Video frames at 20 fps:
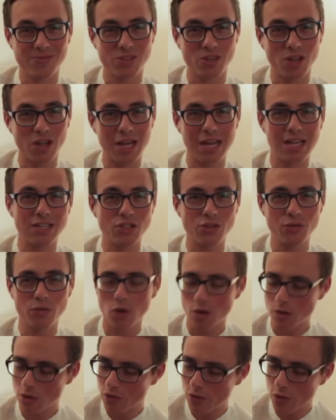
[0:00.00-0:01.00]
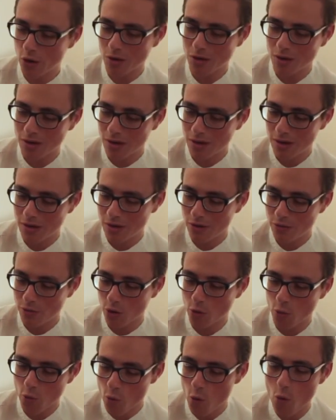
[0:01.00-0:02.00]
So guys, you've got
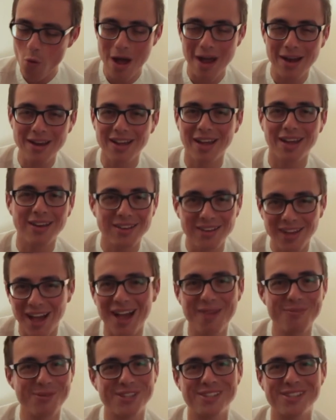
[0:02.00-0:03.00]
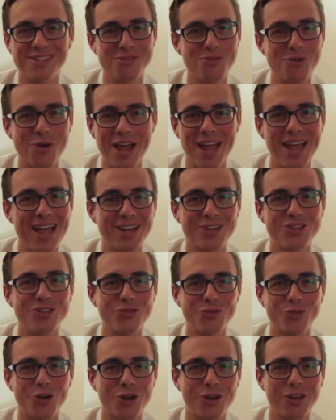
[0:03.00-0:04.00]
raw, uncut diamonds in your hands.
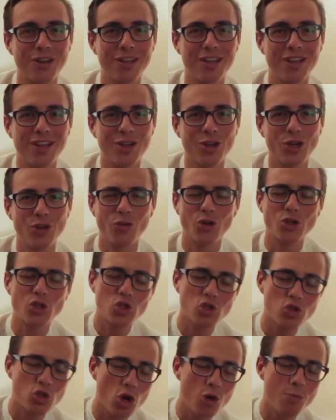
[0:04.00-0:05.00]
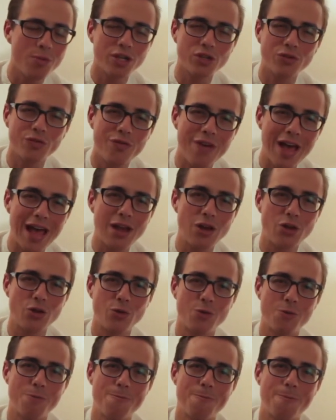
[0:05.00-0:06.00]
You've got so much
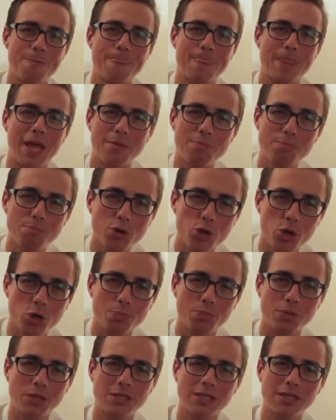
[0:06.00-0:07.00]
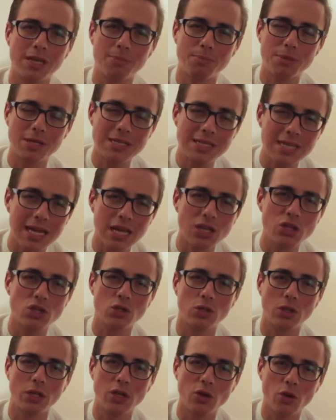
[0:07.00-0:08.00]
value and purpose and
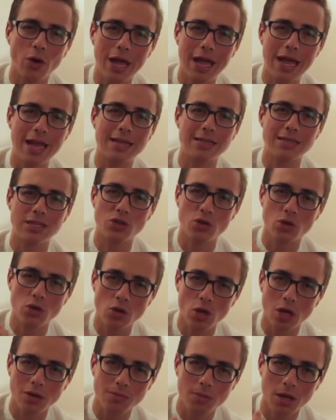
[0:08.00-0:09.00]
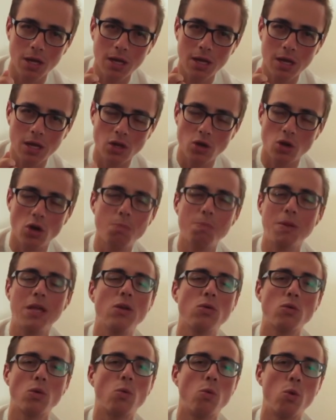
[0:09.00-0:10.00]
potential in your hands that you're not
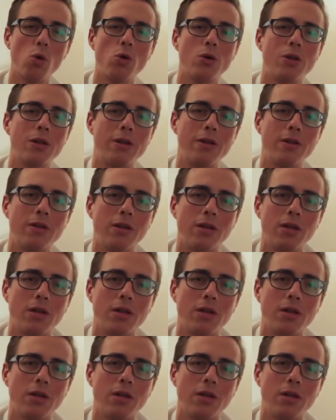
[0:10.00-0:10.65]
being rewarded